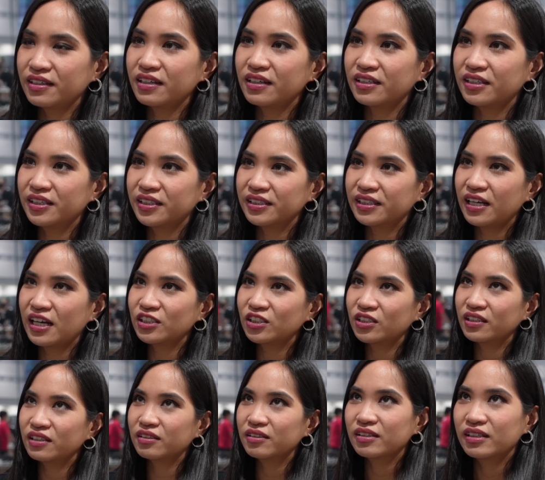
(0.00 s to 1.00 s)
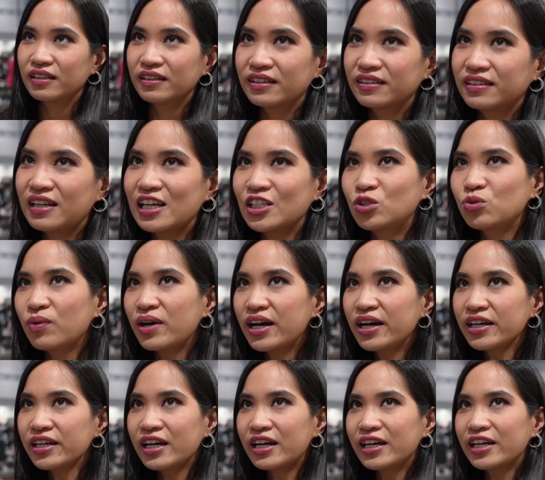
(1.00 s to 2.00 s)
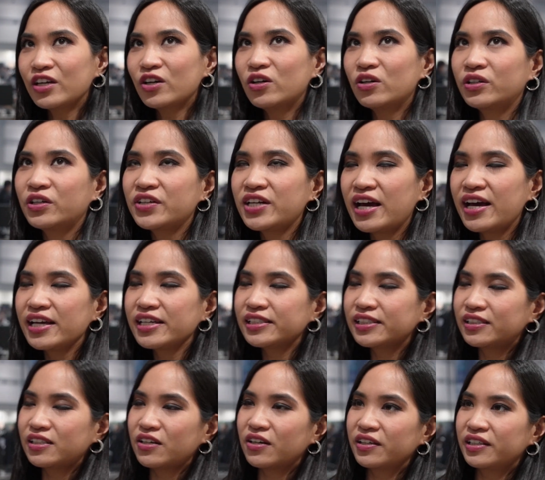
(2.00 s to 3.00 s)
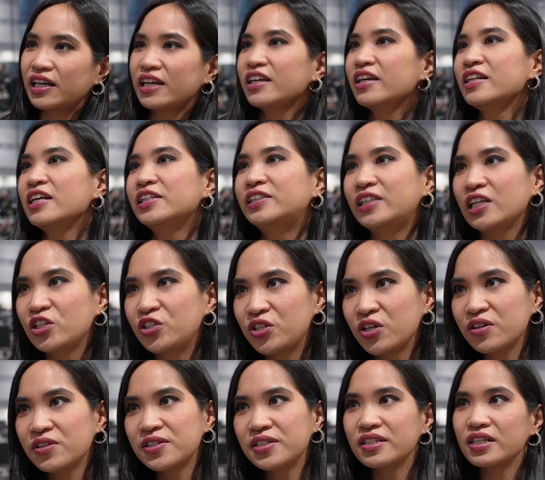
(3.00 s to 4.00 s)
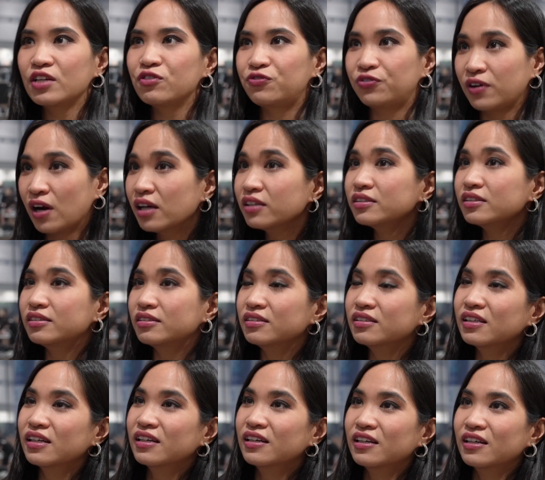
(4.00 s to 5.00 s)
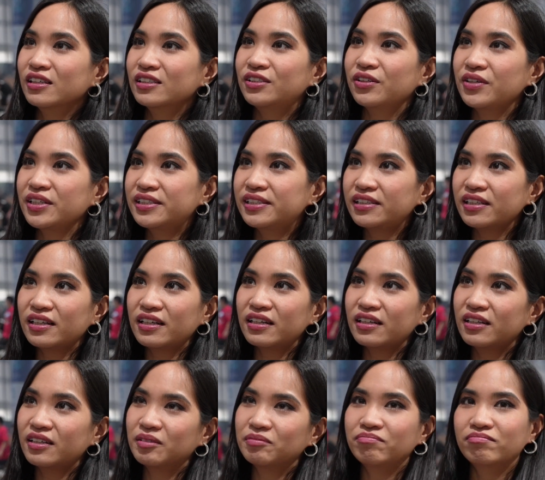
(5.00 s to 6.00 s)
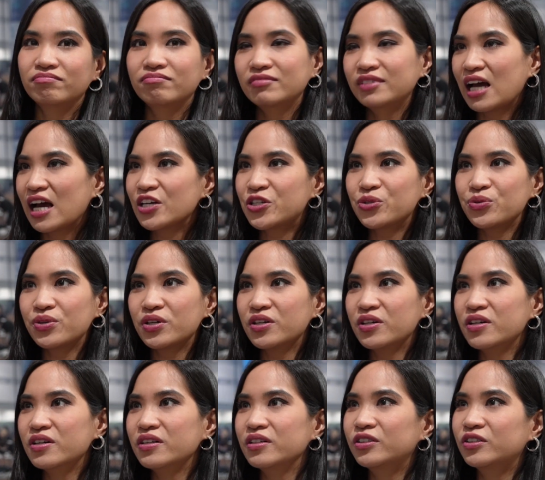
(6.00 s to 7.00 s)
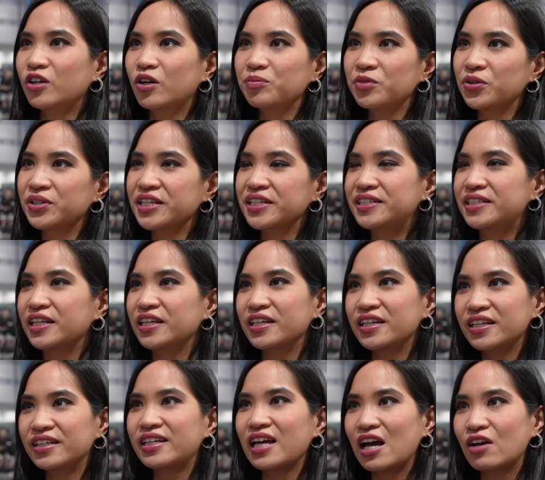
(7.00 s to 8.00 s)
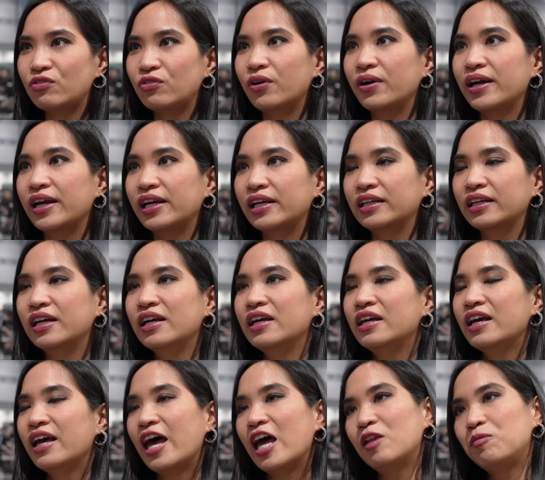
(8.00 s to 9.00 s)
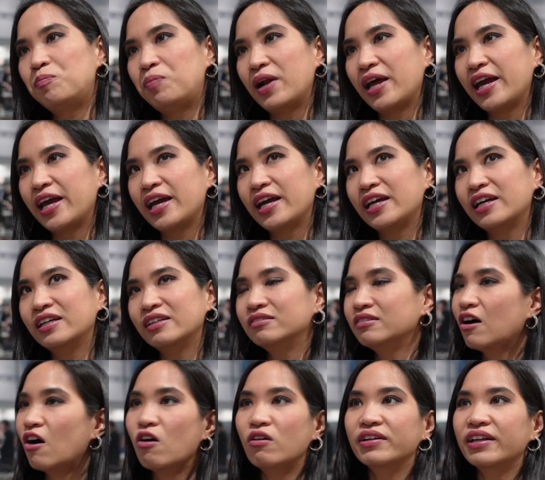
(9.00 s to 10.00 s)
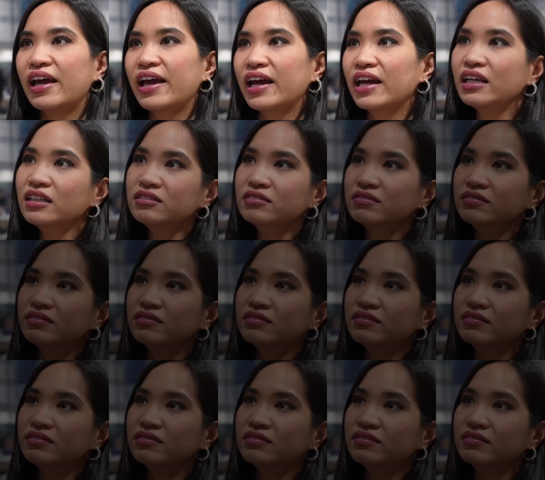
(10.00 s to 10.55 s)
Yeah, that's why I organized Kayane sessions in France. So it's a casual community gathering and play all day.